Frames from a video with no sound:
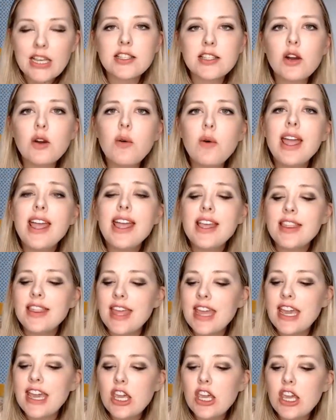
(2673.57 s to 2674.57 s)
So
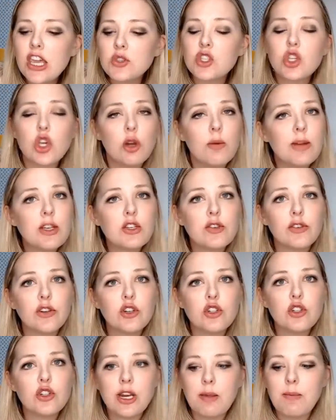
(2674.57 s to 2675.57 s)
thank you so much for
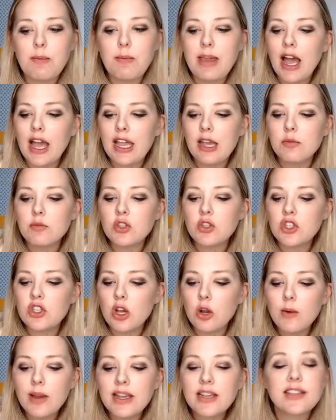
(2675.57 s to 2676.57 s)
joining me. I am
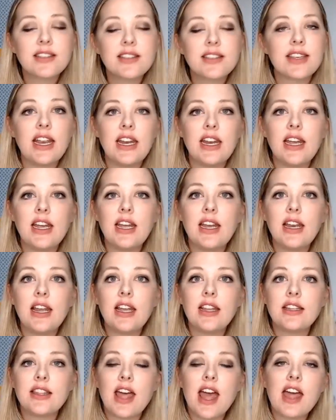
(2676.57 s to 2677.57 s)
so excited
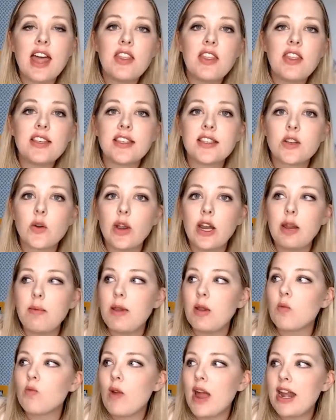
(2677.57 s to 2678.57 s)
that this is going to
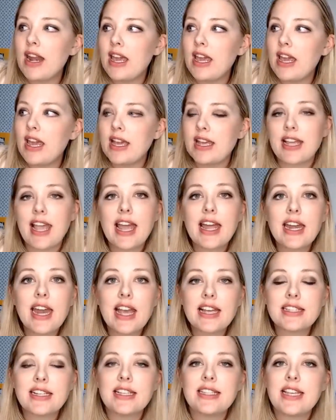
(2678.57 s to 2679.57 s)
be ready. Again,
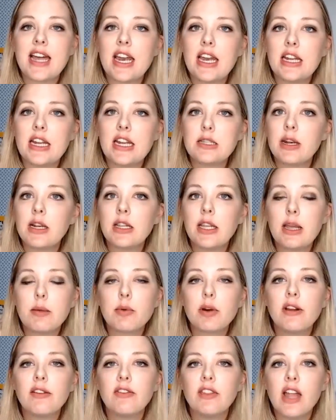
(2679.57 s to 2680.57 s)
as I said, it's been a
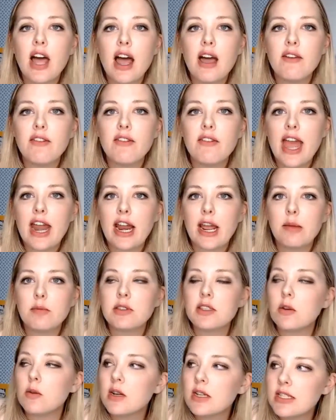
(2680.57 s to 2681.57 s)
labor of love, and I'm
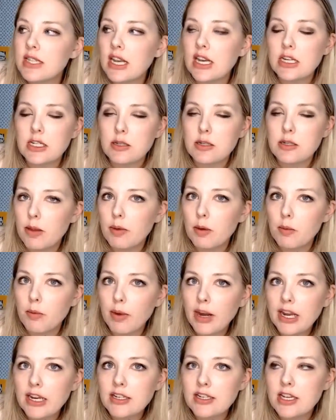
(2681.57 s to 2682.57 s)
so excited to be able to
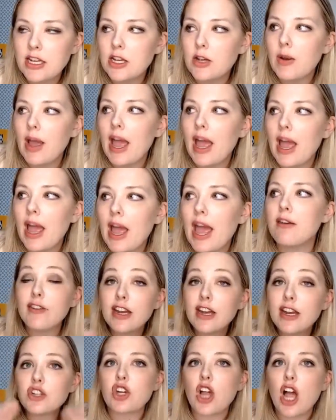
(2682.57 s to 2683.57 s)
bring it to you and
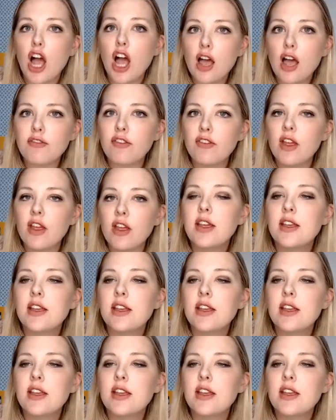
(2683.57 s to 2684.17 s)
finish off